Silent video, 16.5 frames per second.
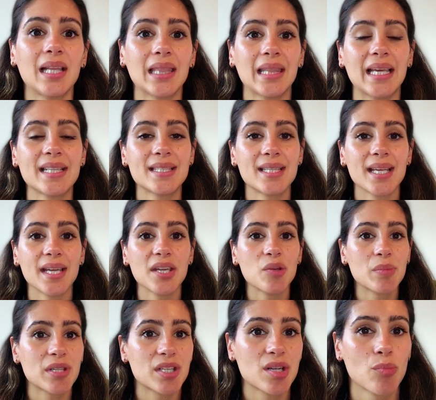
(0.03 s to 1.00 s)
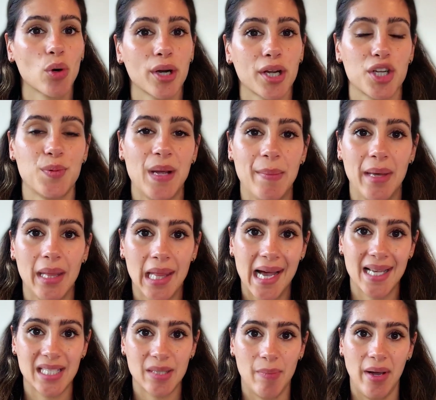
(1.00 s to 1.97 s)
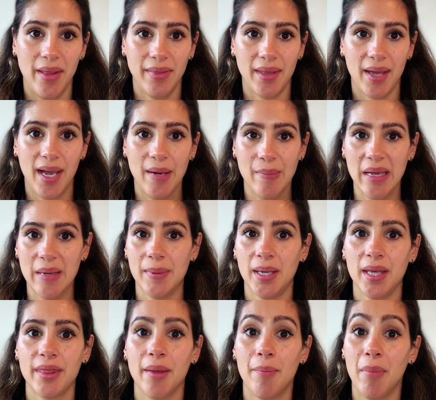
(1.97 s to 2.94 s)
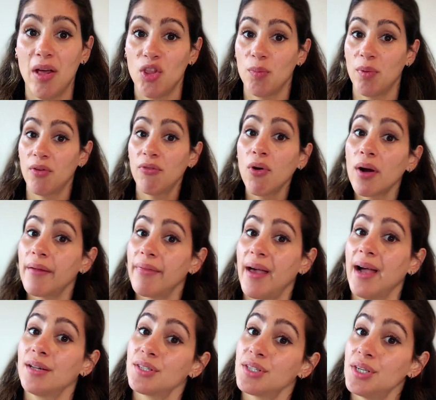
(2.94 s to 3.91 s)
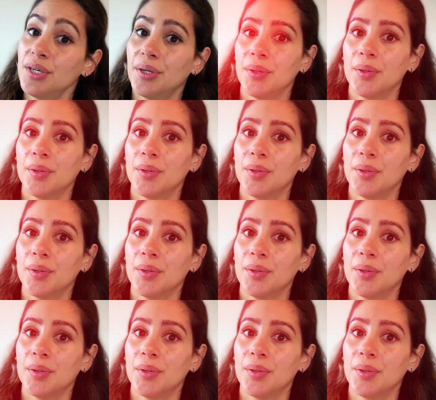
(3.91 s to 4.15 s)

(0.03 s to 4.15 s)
Let's say you missed a mortgage payment last month, and maybe the month before that too.